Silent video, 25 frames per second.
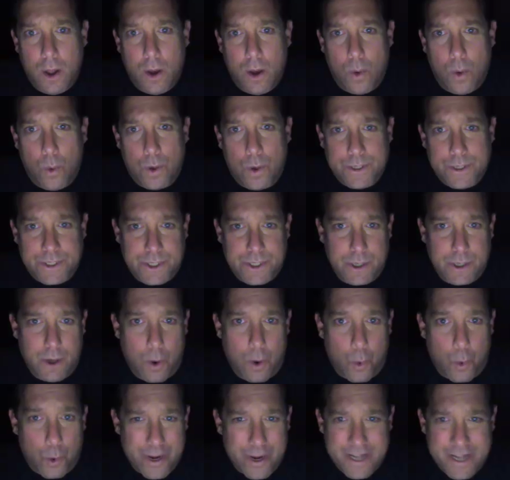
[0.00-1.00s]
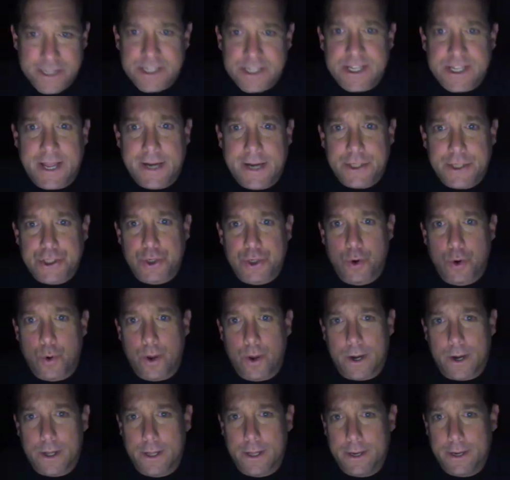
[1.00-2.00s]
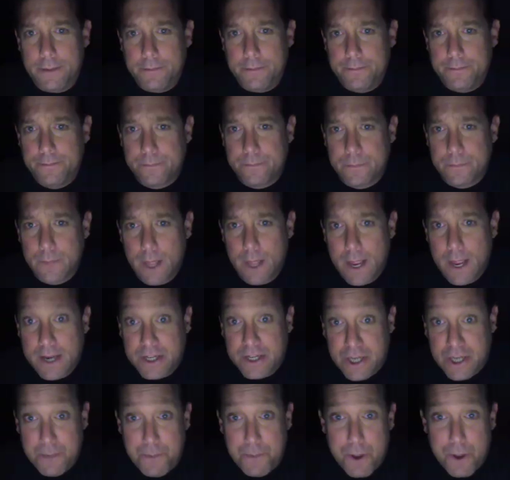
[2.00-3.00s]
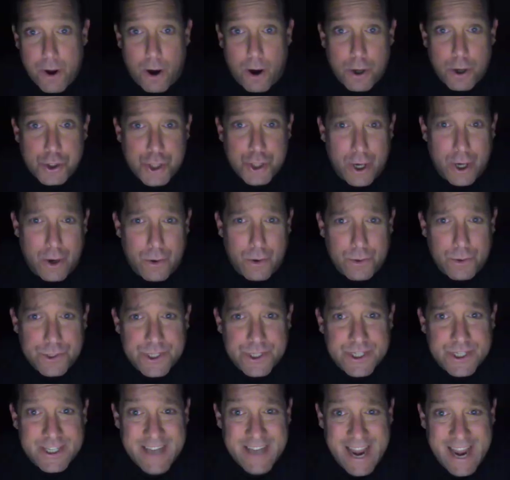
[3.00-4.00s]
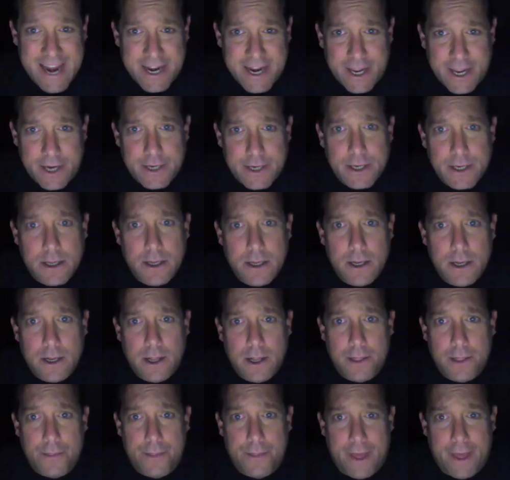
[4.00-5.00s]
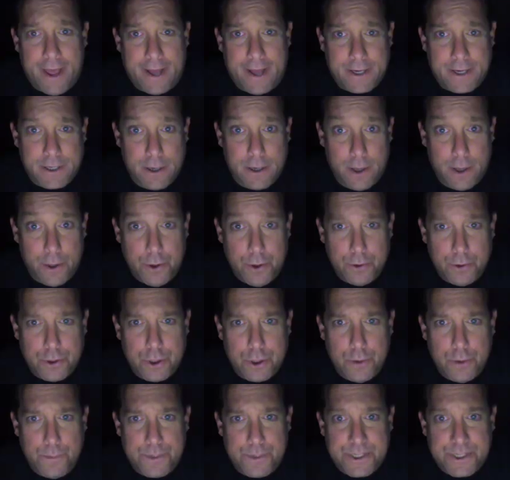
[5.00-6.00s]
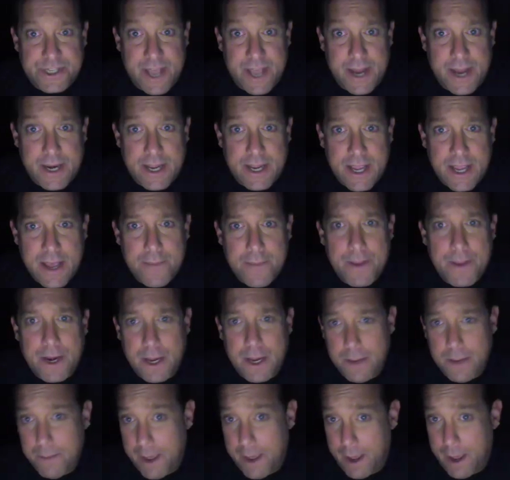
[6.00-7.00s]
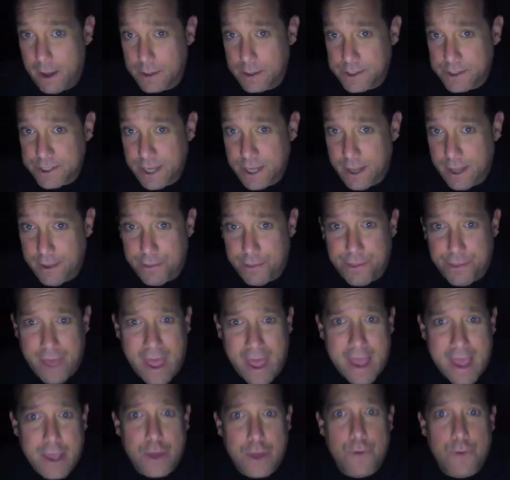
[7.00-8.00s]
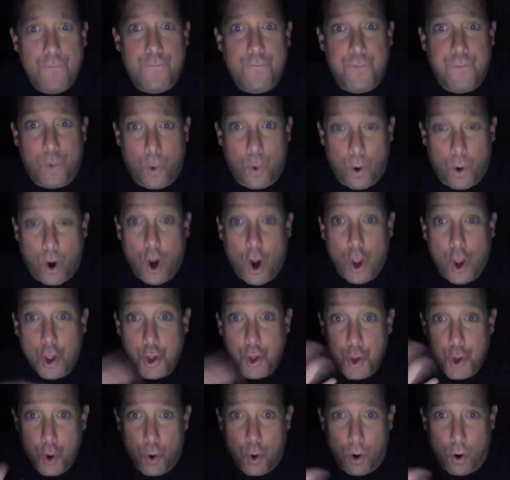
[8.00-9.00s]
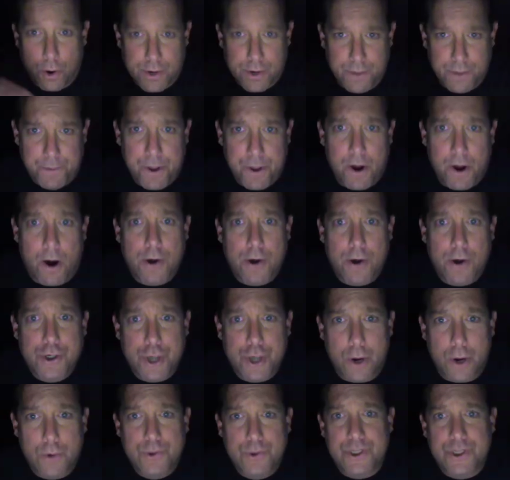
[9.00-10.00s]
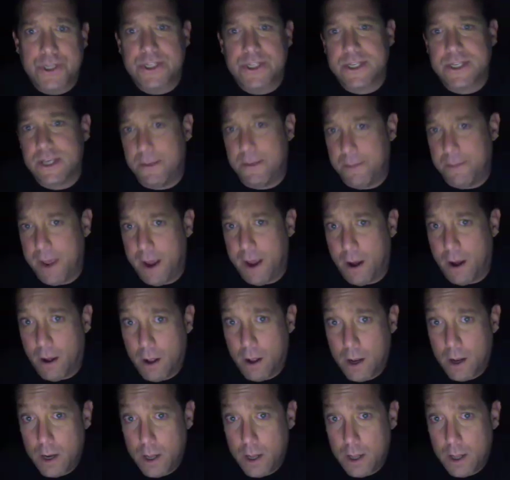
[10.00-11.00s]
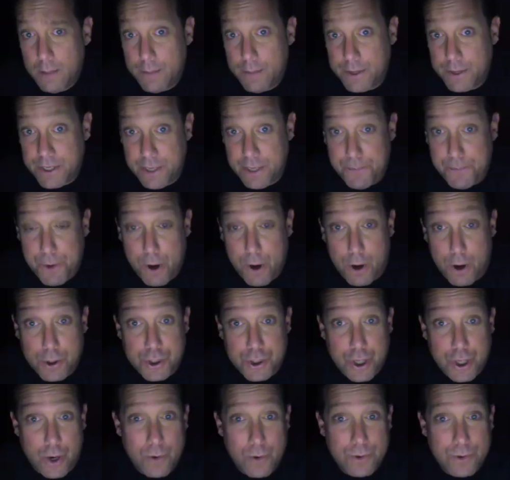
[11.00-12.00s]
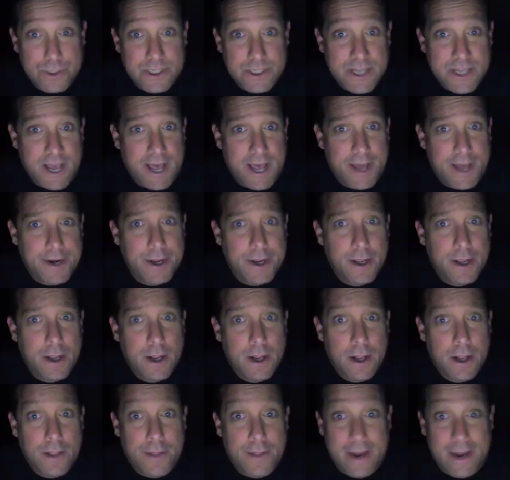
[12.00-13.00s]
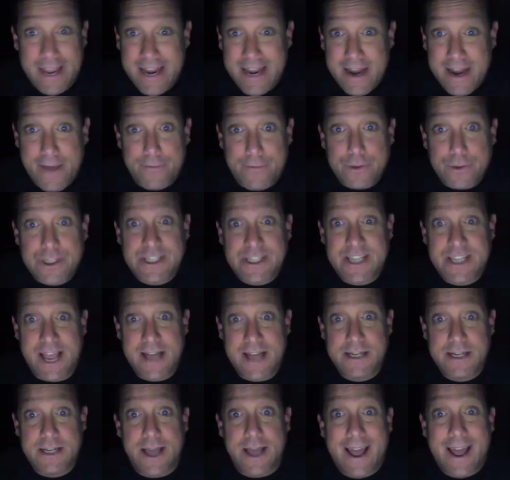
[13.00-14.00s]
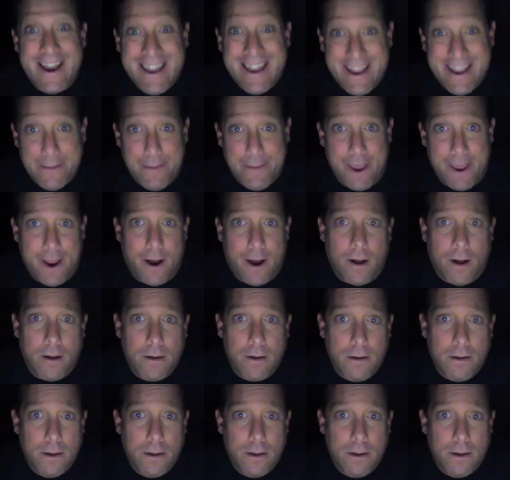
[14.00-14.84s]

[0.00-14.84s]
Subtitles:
was reinstated so quickly? DPRJones stated that YouTube sent him an email saying thank you for your DPRJones' email. But DPRJones said that he never sent an email.